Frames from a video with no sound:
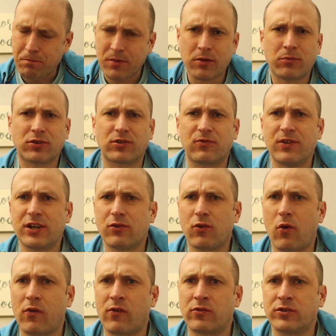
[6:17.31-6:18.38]
It was a red
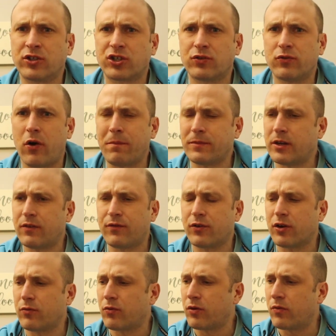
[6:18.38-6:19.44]
or orange one. I
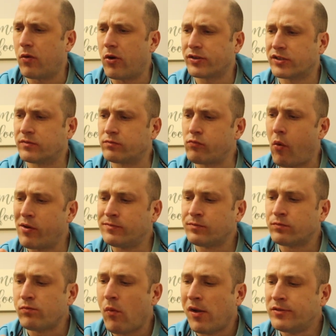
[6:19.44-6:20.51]
forgot what it was.
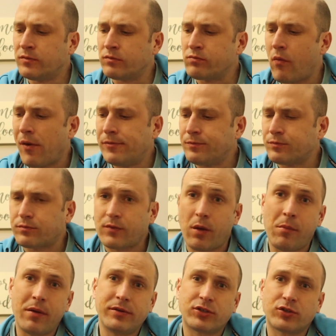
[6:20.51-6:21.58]

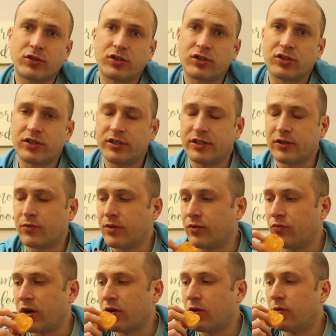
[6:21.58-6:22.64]
Maybe I should just stick with
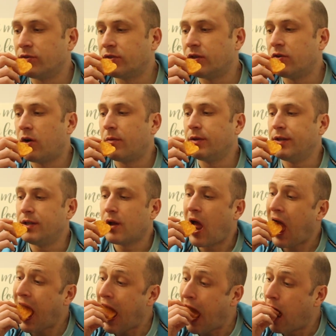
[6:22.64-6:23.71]
the regular ones I normally eat.
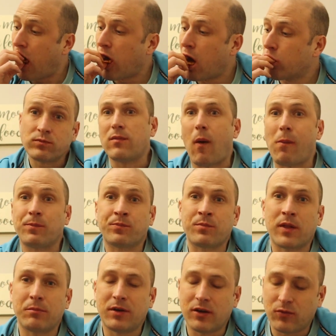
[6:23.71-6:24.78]

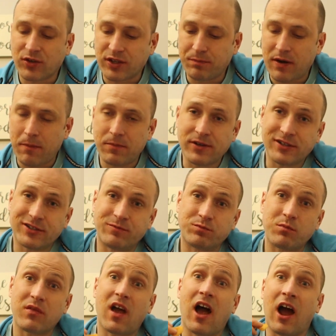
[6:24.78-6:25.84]
But it was a Publix,
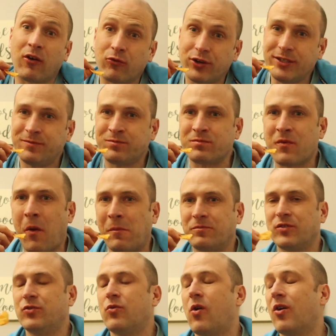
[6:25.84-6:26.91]
hungry,
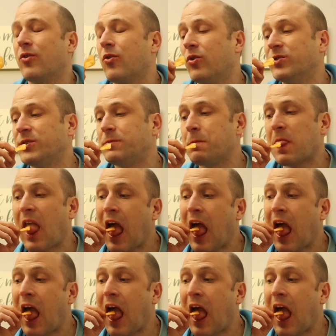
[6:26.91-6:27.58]
you know how it goes.